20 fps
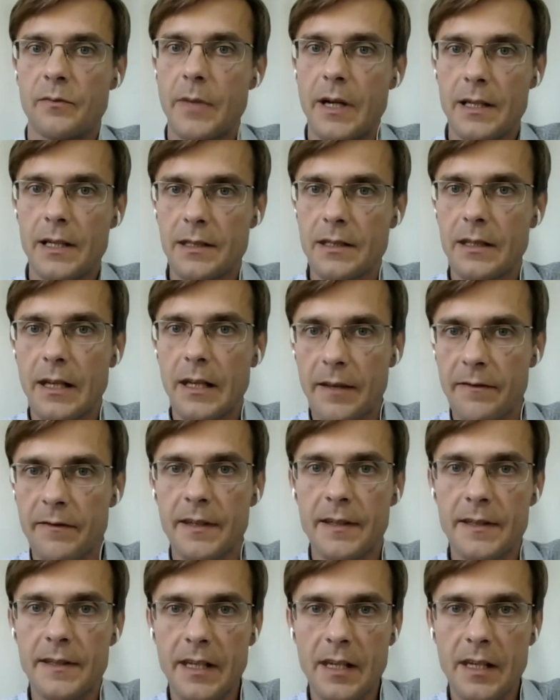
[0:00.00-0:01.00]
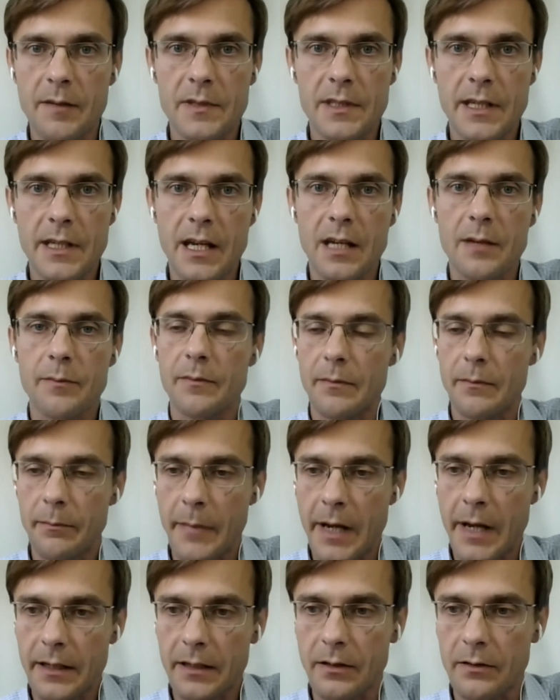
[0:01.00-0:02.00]
but at the same time,
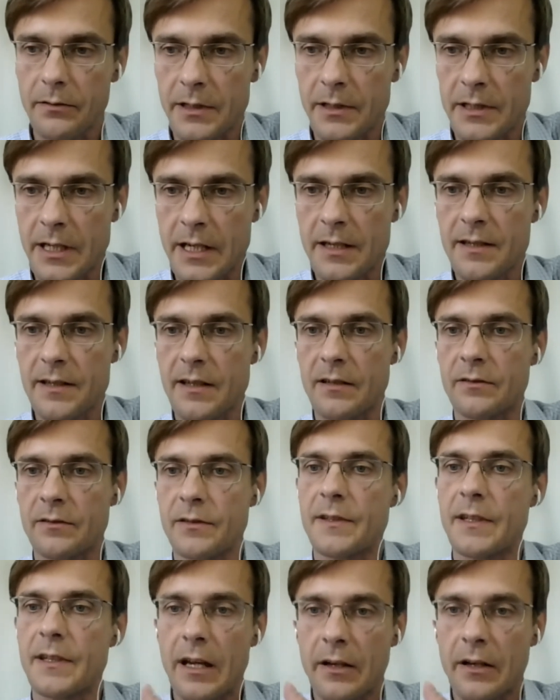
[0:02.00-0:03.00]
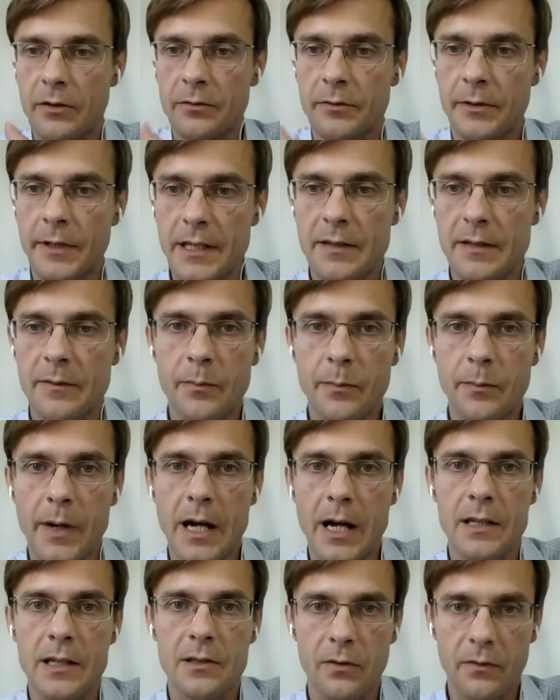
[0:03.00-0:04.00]
micro-credentials are already
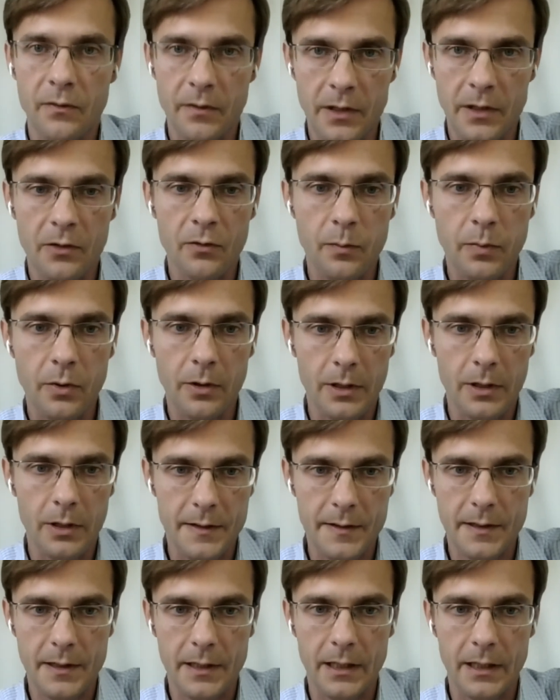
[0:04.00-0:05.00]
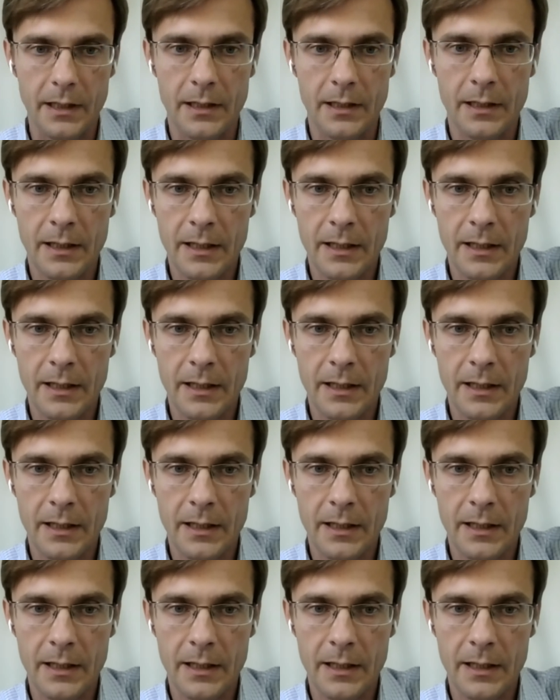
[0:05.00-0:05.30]
part of EU policy.